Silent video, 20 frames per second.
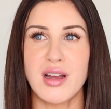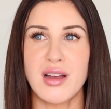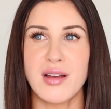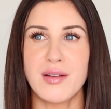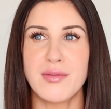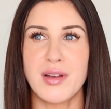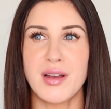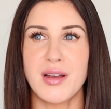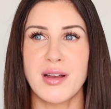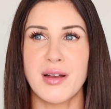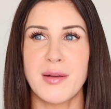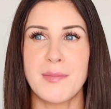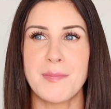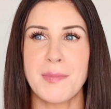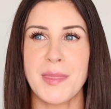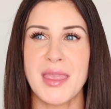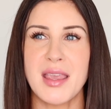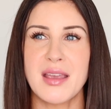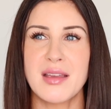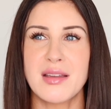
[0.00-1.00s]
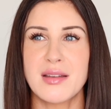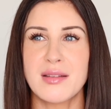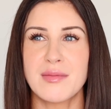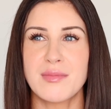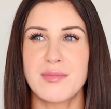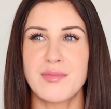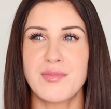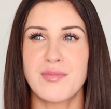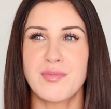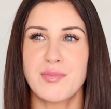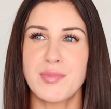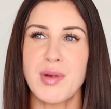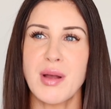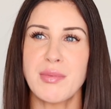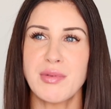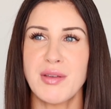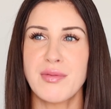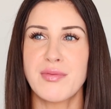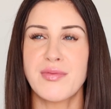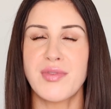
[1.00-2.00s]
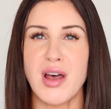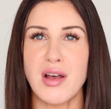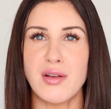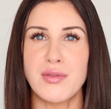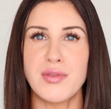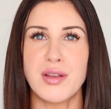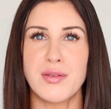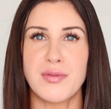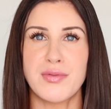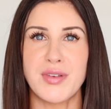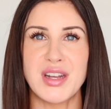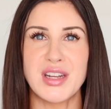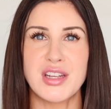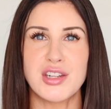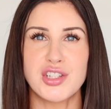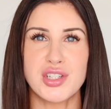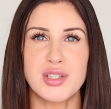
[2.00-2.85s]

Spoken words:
of a probably velvet finish.